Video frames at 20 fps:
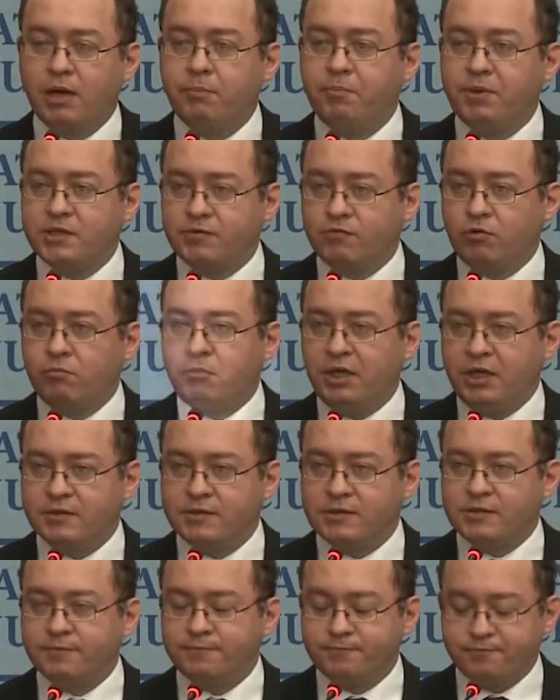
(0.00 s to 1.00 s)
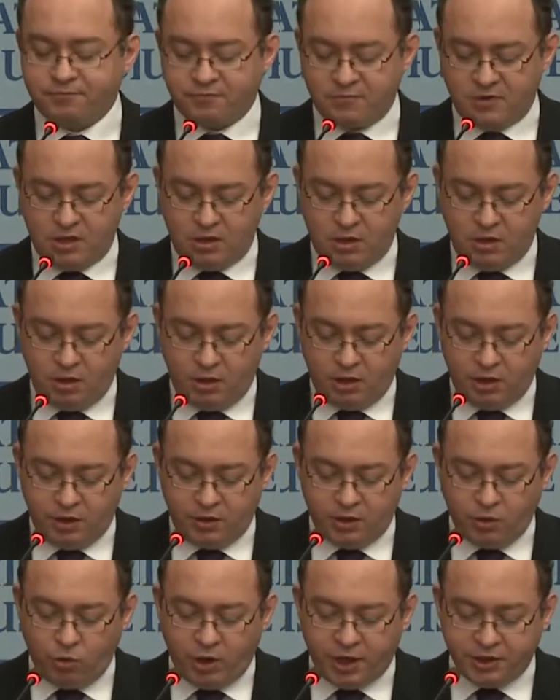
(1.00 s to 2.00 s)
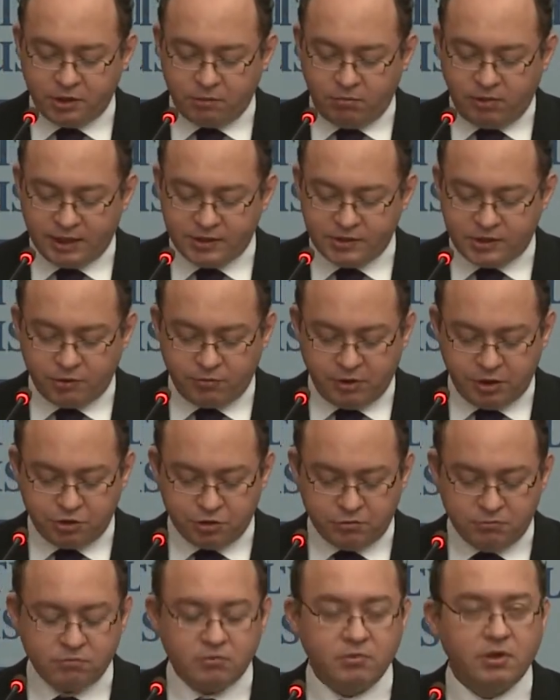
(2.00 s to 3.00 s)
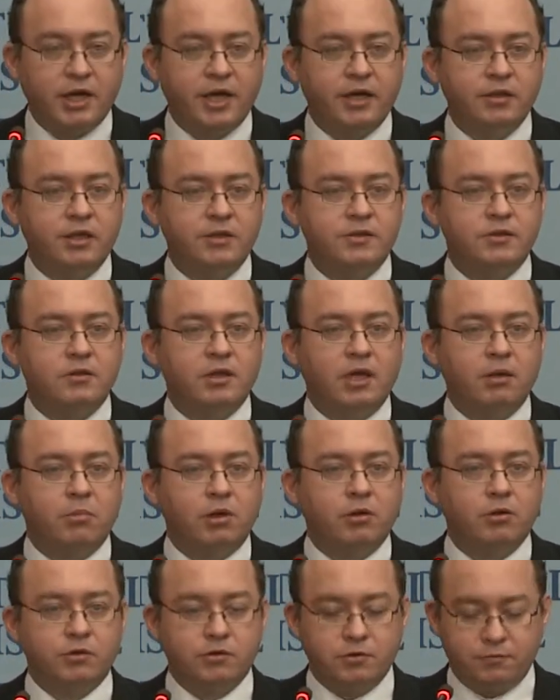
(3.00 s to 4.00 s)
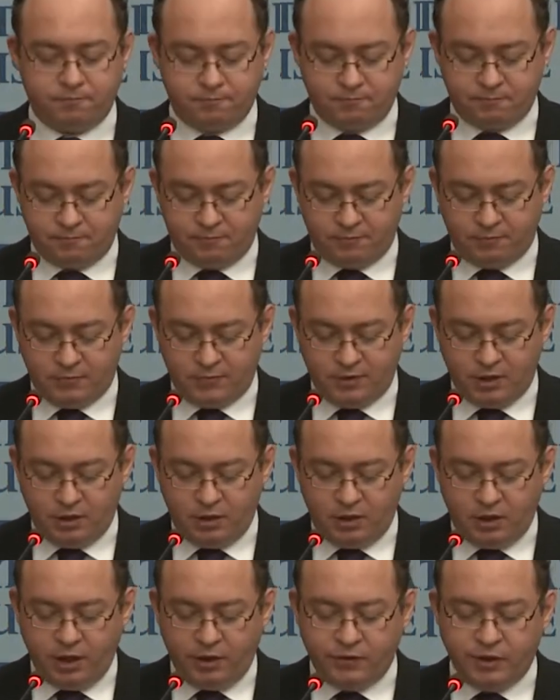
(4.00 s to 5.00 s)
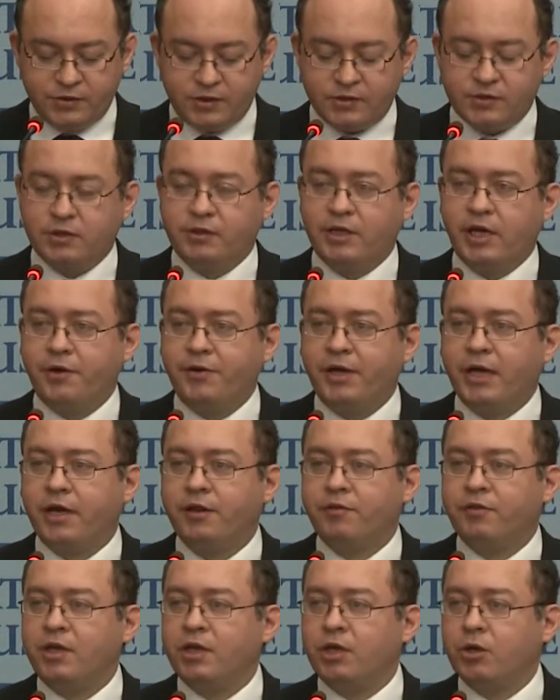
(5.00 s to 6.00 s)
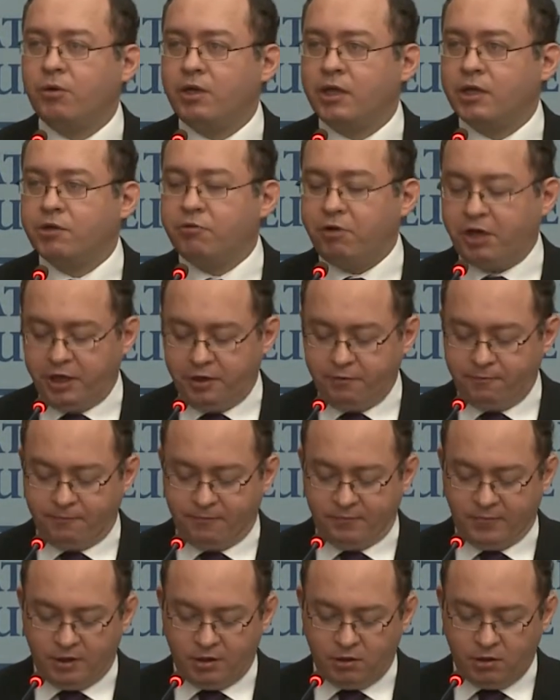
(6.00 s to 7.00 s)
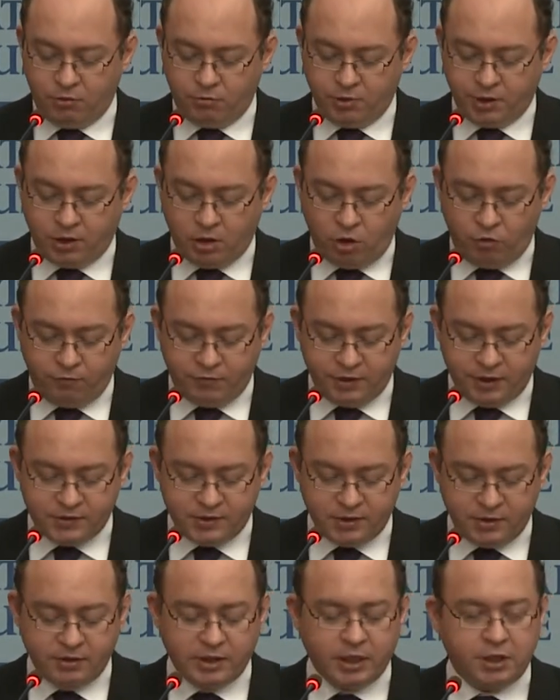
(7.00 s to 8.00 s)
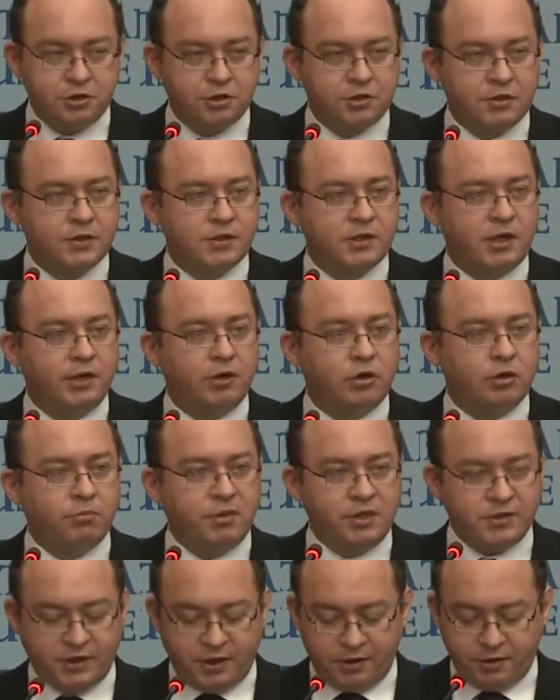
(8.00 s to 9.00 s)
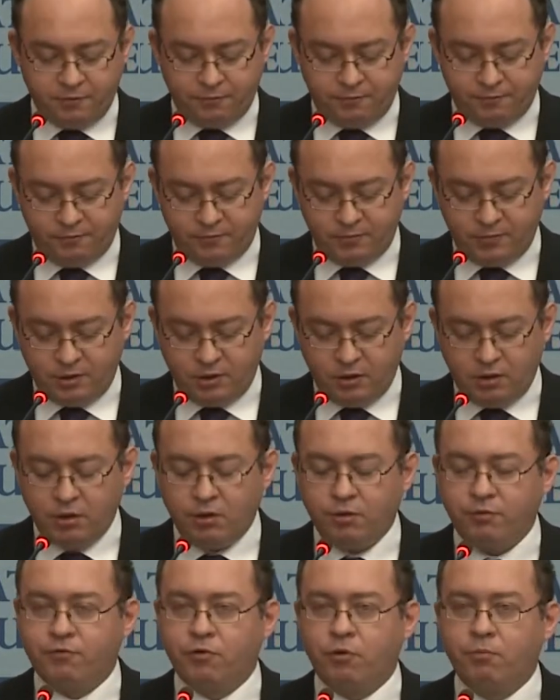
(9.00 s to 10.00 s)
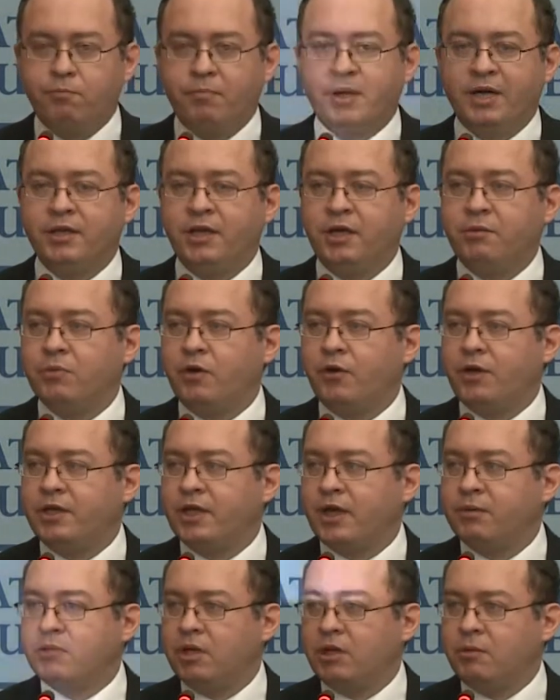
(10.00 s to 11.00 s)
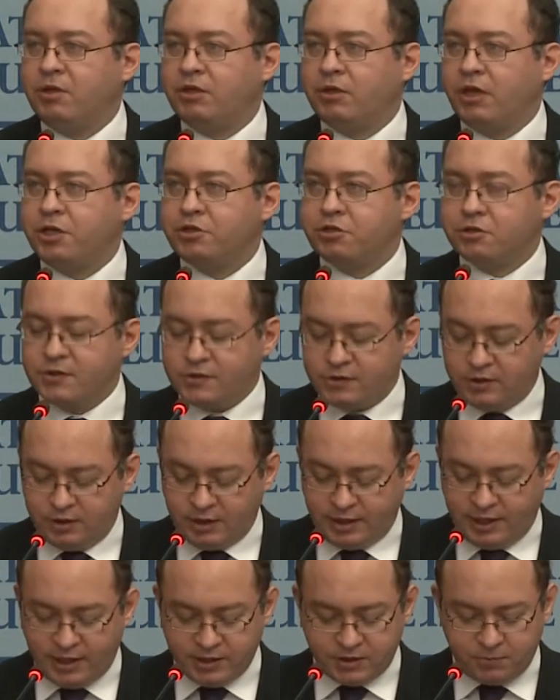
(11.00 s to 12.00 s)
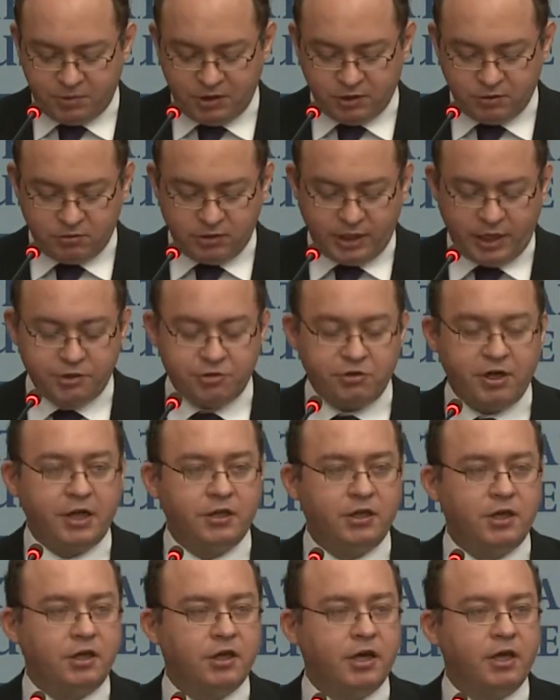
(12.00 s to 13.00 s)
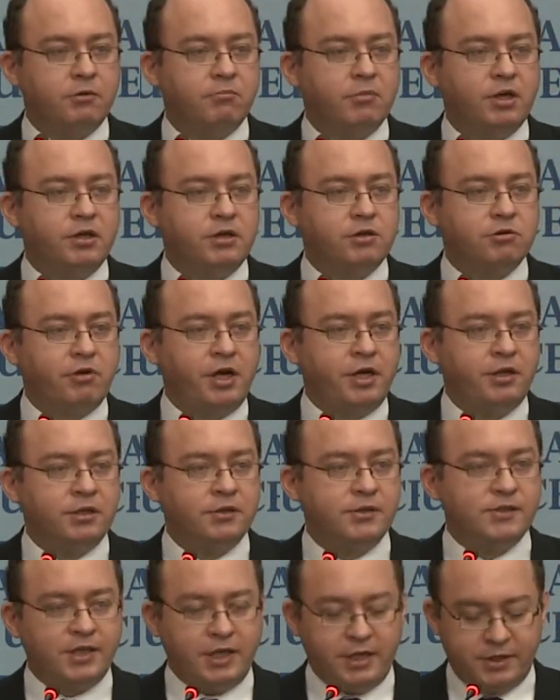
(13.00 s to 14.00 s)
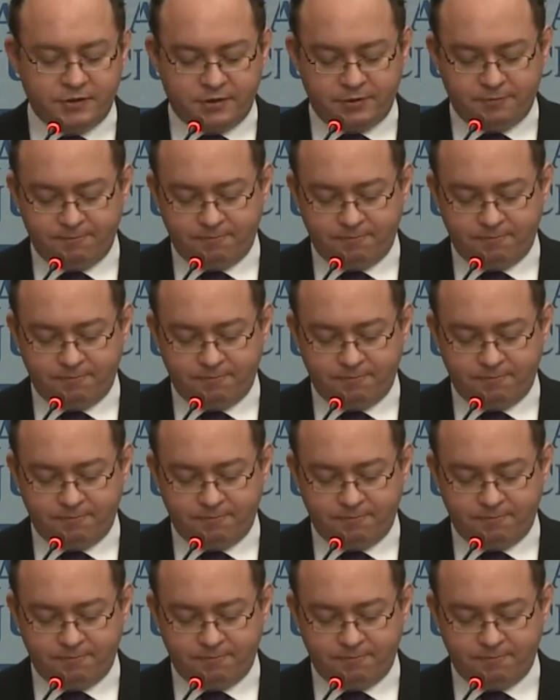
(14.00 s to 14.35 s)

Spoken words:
peaceful means in the wider Black Sea region and its neighborhood. And this is an area, I think you will agree, where conflicts and tensions are not missing. From pending maritime delimitations in the Caspian, Adriatic, and Mediterranean seas,